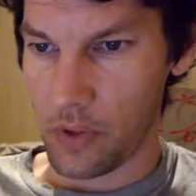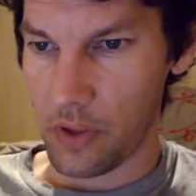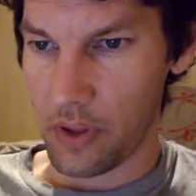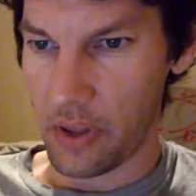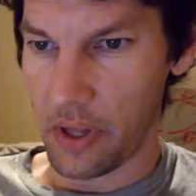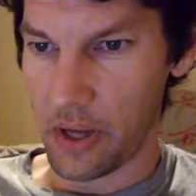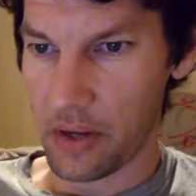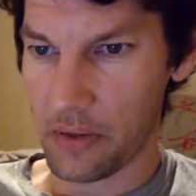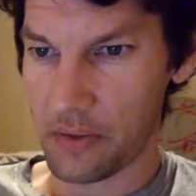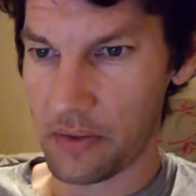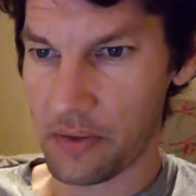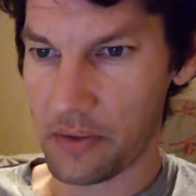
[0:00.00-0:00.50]

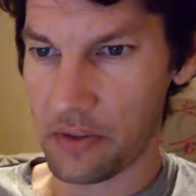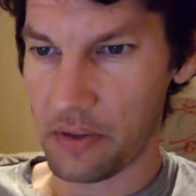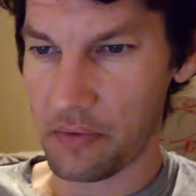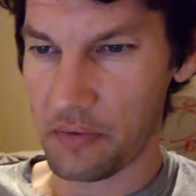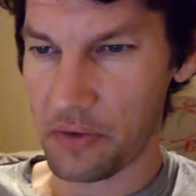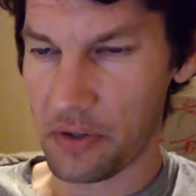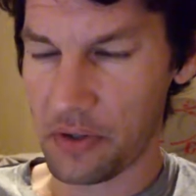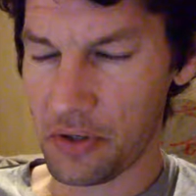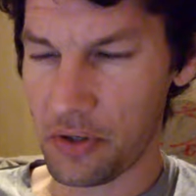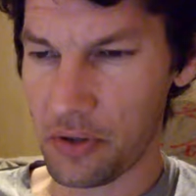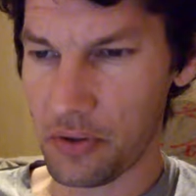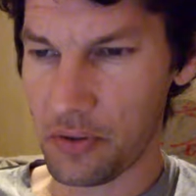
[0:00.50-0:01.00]
Thousands of
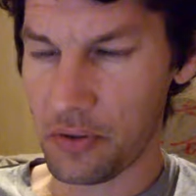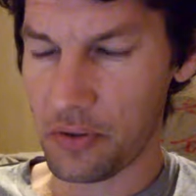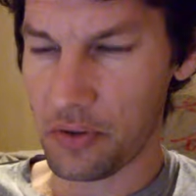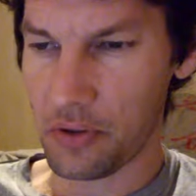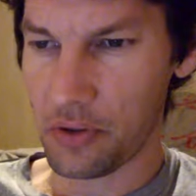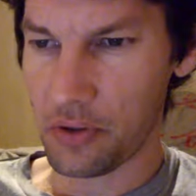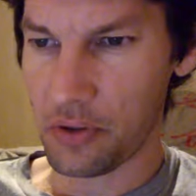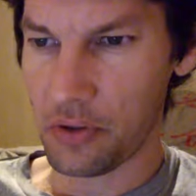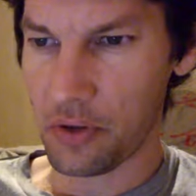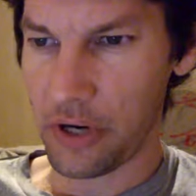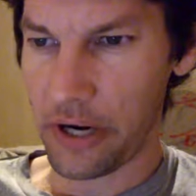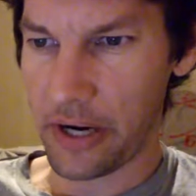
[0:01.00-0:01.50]
students
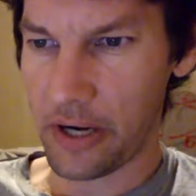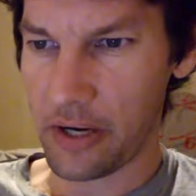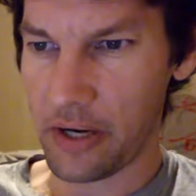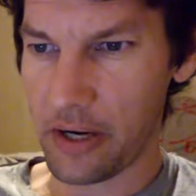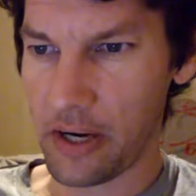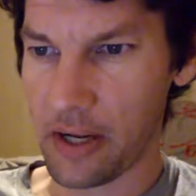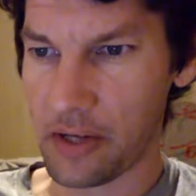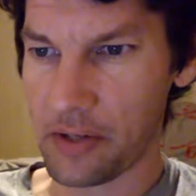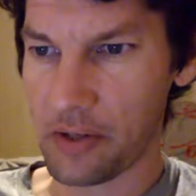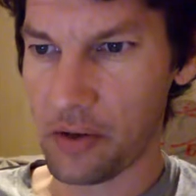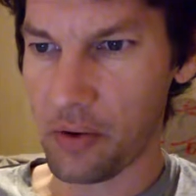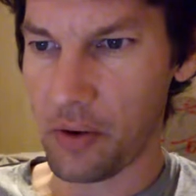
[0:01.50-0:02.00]
stranded
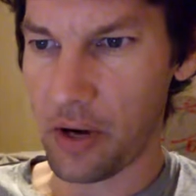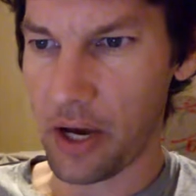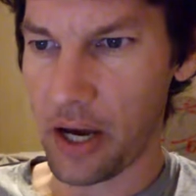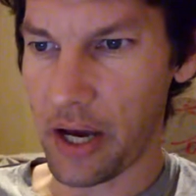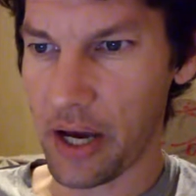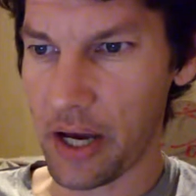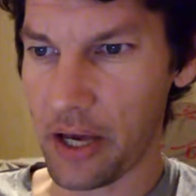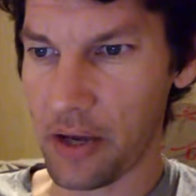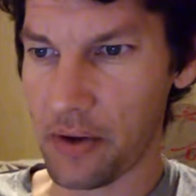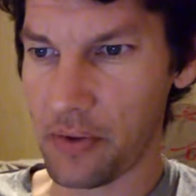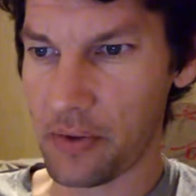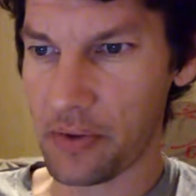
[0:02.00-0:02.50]
as
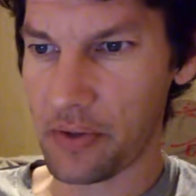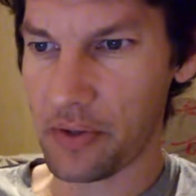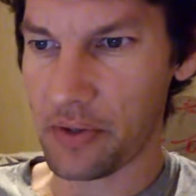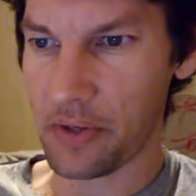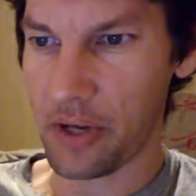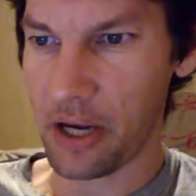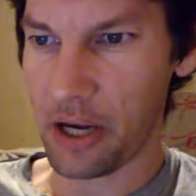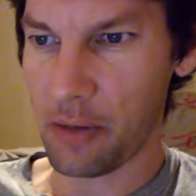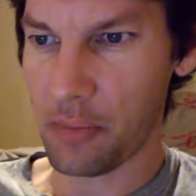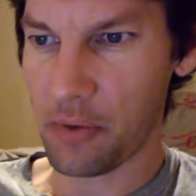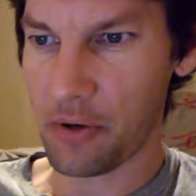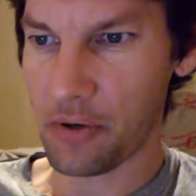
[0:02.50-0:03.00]
Ohio's
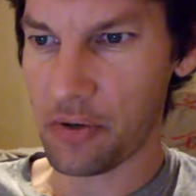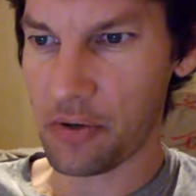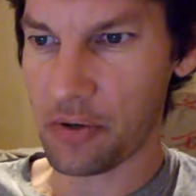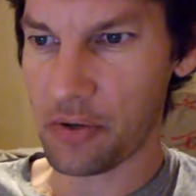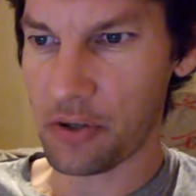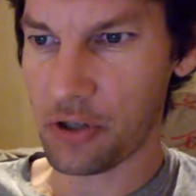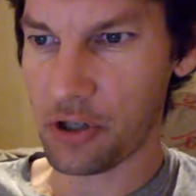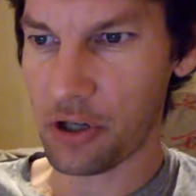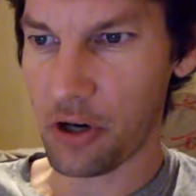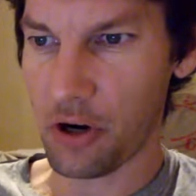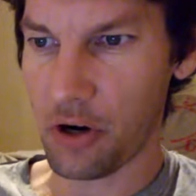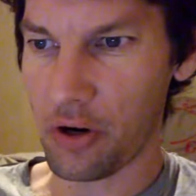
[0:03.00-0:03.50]
cyber
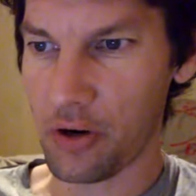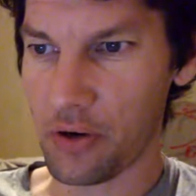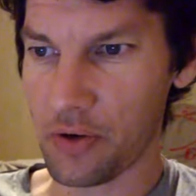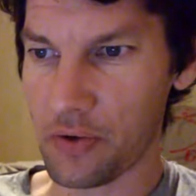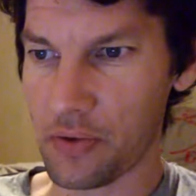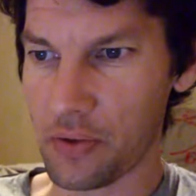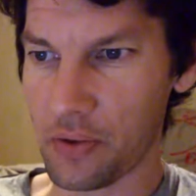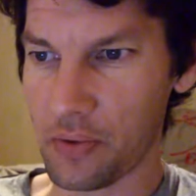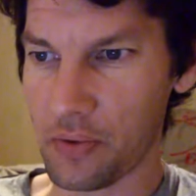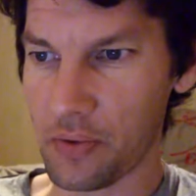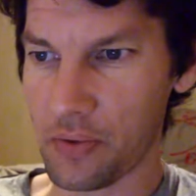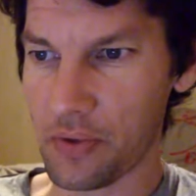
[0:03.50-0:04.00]
charter
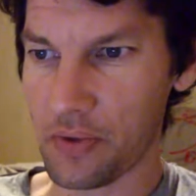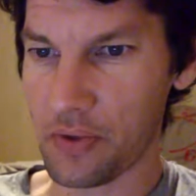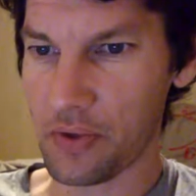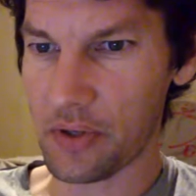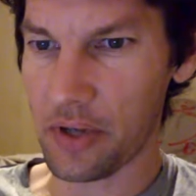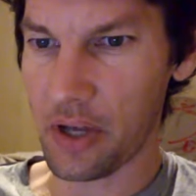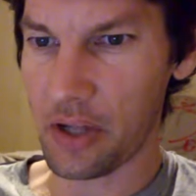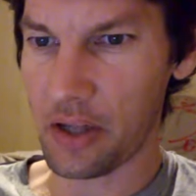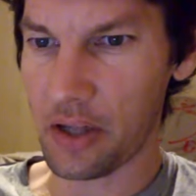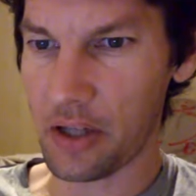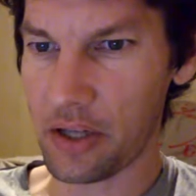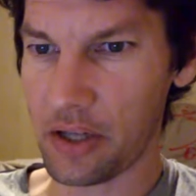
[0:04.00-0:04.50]
school
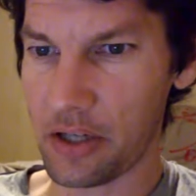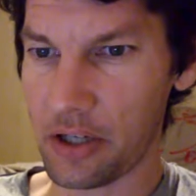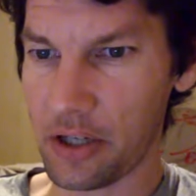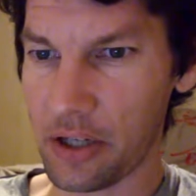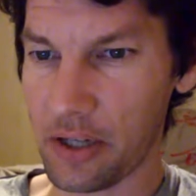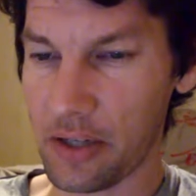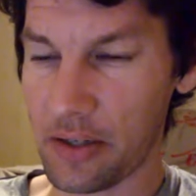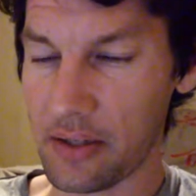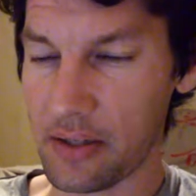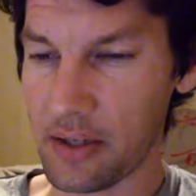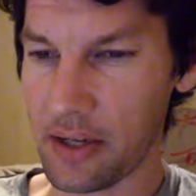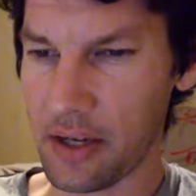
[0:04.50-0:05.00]
suddenly
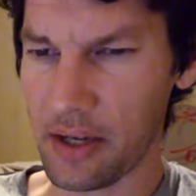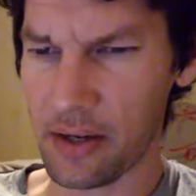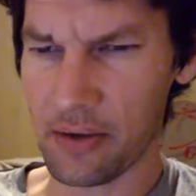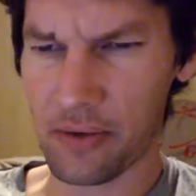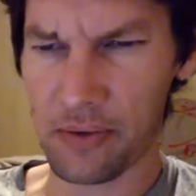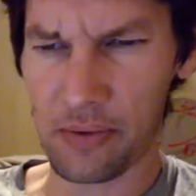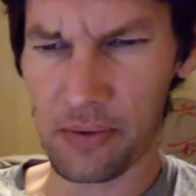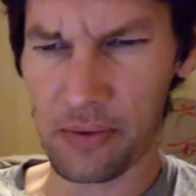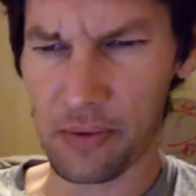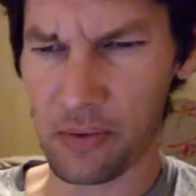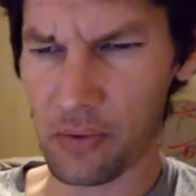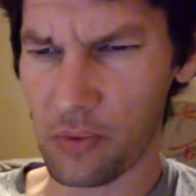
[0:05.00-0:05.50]
shuts
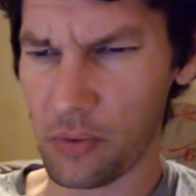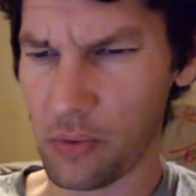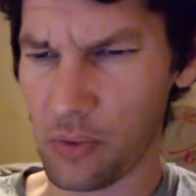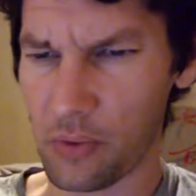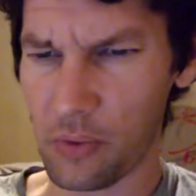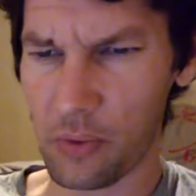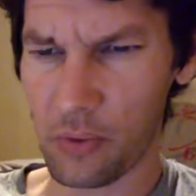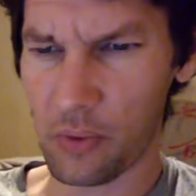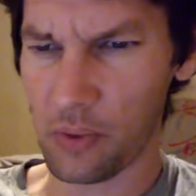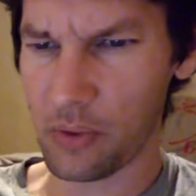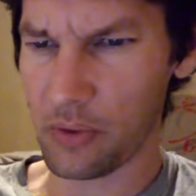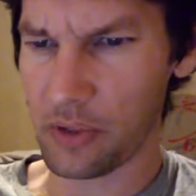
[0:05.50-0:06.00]
down. Ooh,
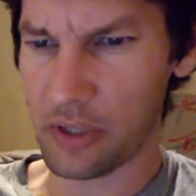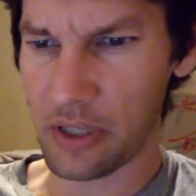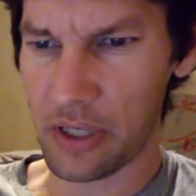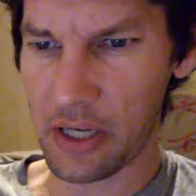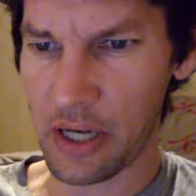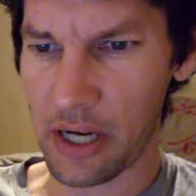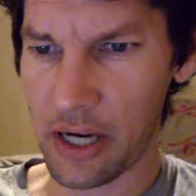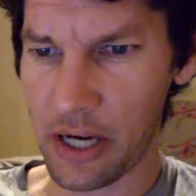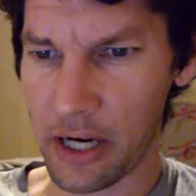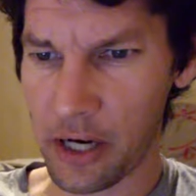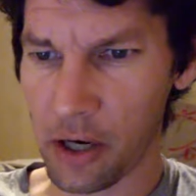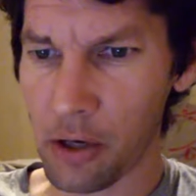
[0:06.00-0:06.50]

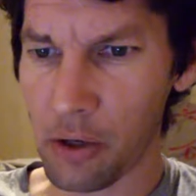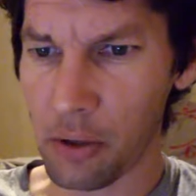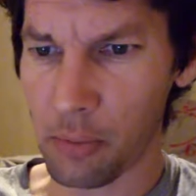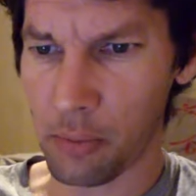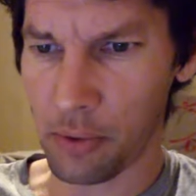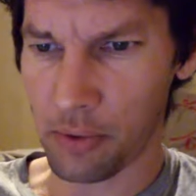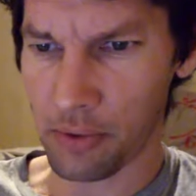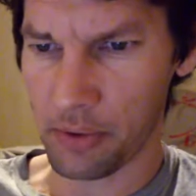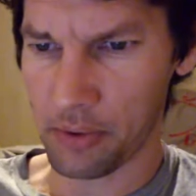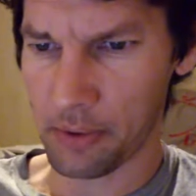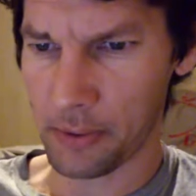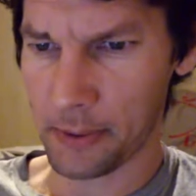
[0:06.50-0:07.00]

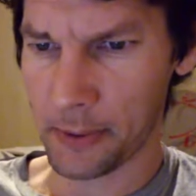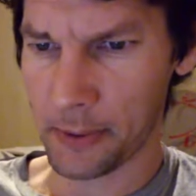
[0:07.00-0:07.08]
terrible.